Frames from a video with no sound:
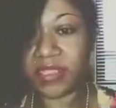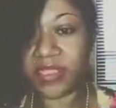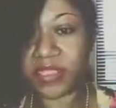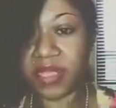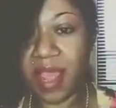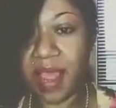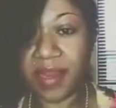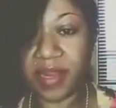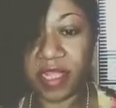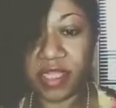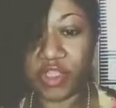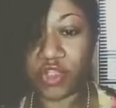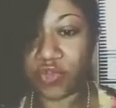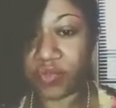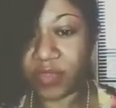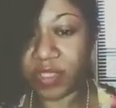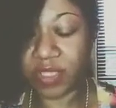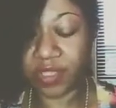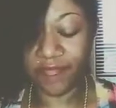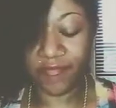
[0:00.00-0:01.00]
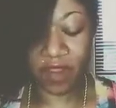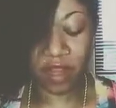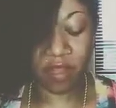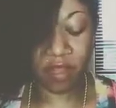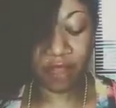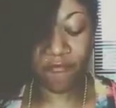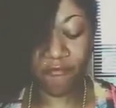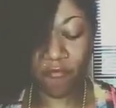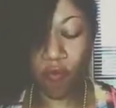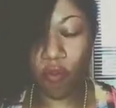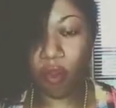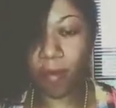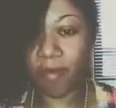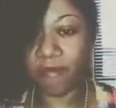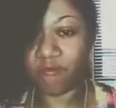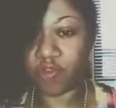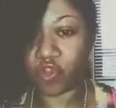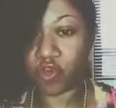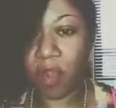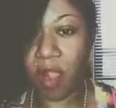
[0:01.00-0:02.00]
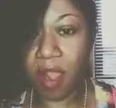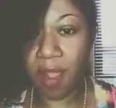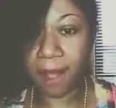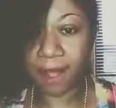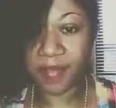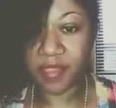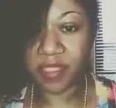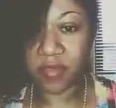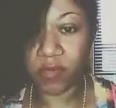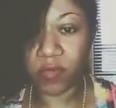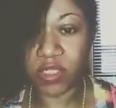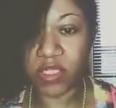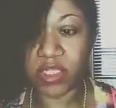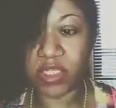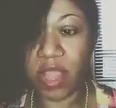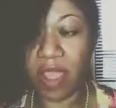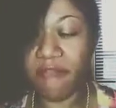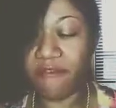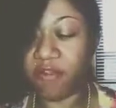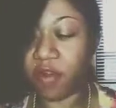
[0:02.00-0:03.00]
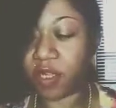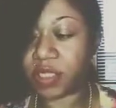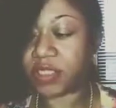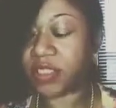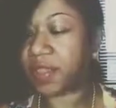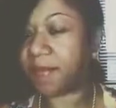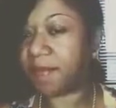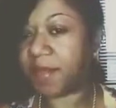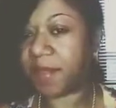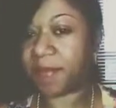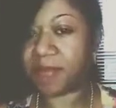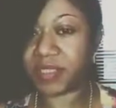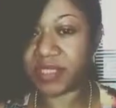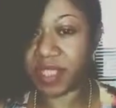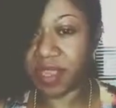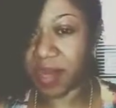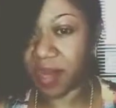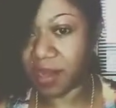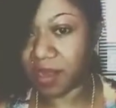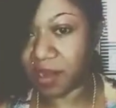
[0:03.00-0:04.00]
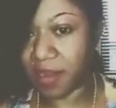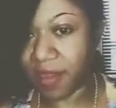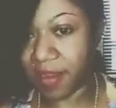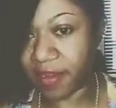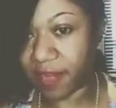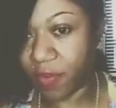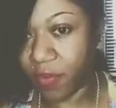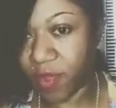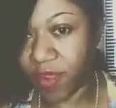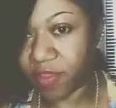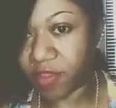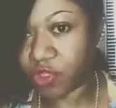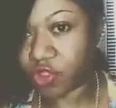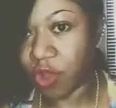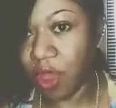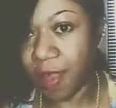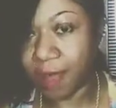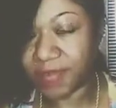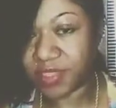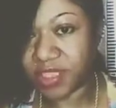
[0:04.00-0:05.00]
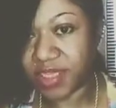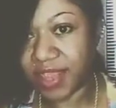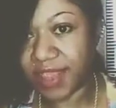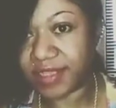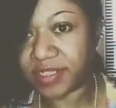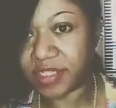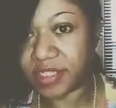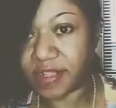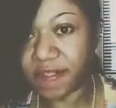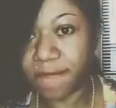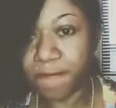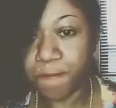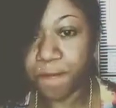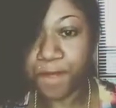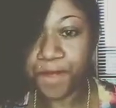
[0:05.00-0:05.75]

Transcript: It's not a, in the form of drops, which I've heard some people say they didn't like the way the drops tasted.